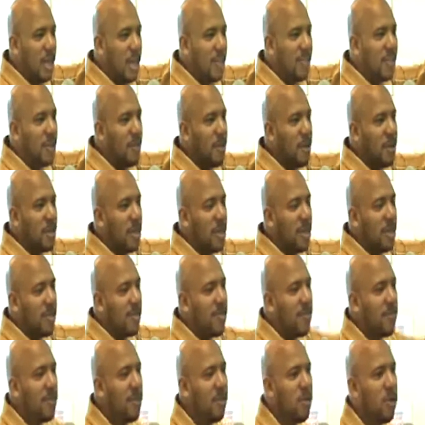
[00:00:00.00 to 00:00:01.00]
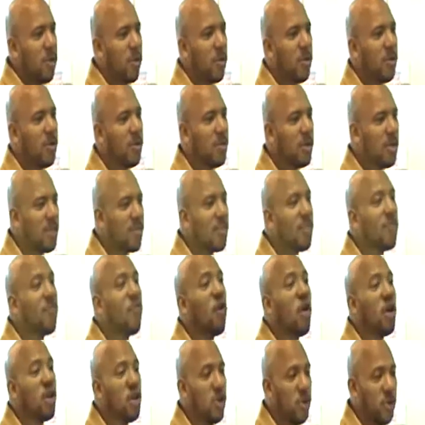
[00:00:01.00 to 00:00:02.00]
He said, brother, this is from you. This is
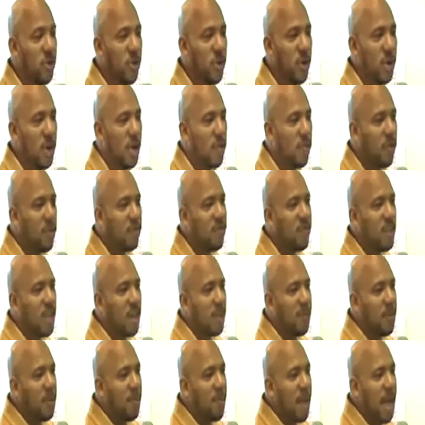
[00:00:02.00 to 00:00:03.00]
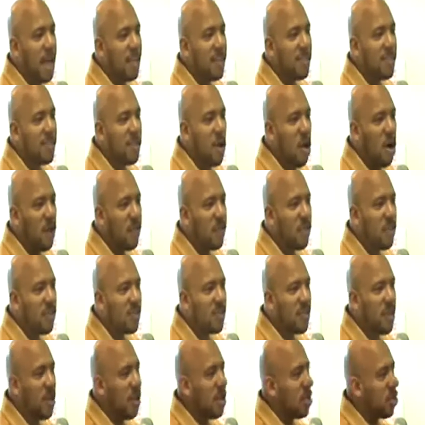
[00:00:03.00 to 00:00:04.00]
for you from Sheikh bin Baz's
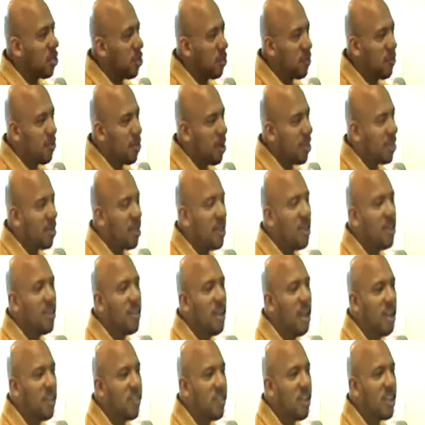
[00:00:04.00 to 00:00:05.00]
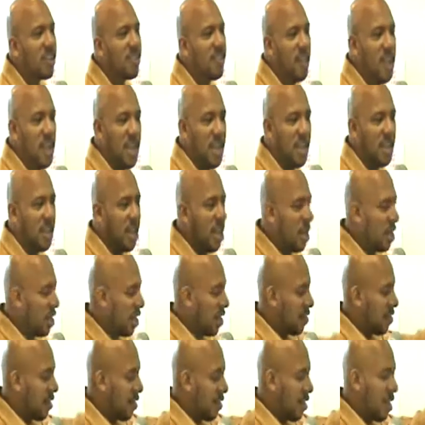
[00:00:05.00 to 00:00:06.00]
office through his brother Sheikh Saeed.
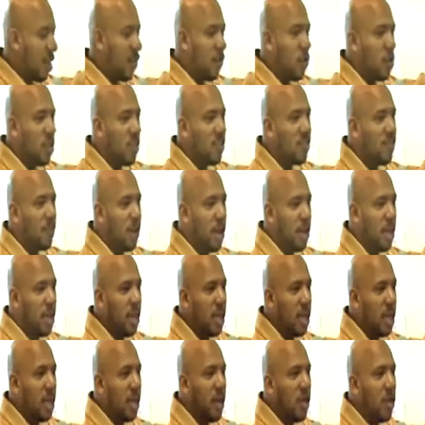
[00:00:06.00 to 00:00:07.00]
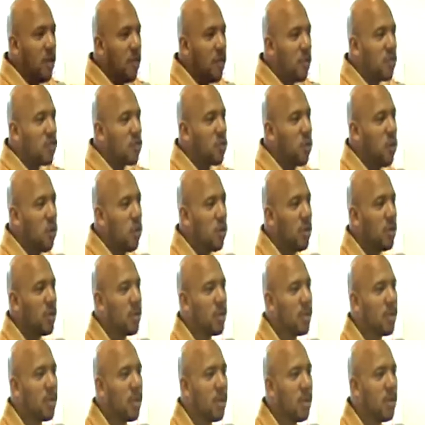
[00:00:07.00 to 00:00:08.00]
They said to give you this money for
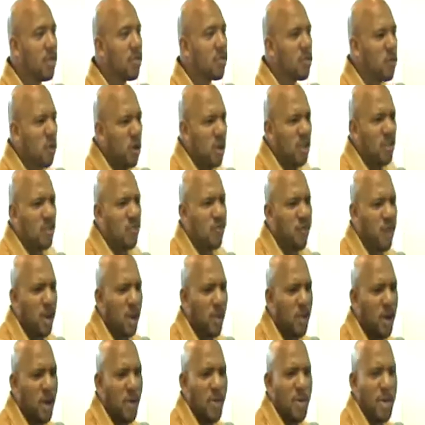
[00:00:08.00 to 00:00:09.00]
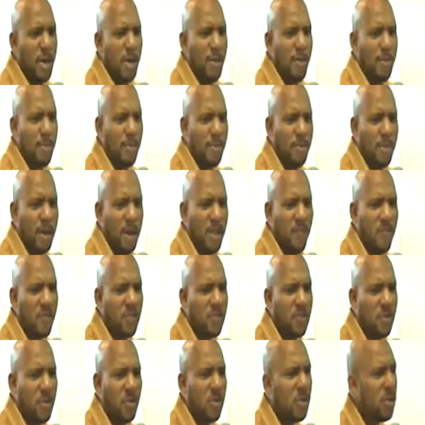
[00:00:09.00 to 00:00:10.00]
school. School is free. What do we mean, money
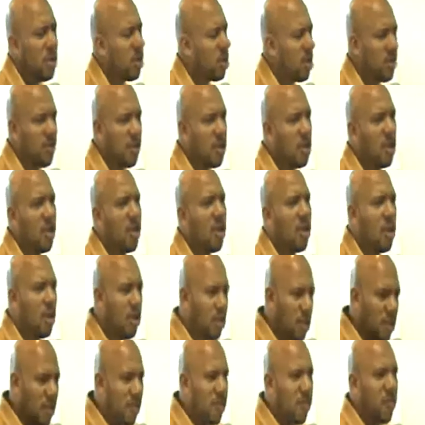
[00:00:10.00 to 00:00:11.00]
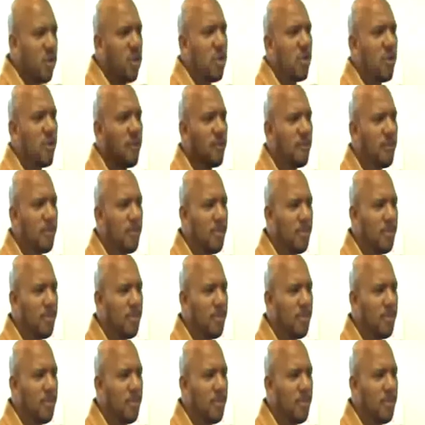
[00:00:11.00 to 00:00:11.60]
for school? They said, no, this is for you.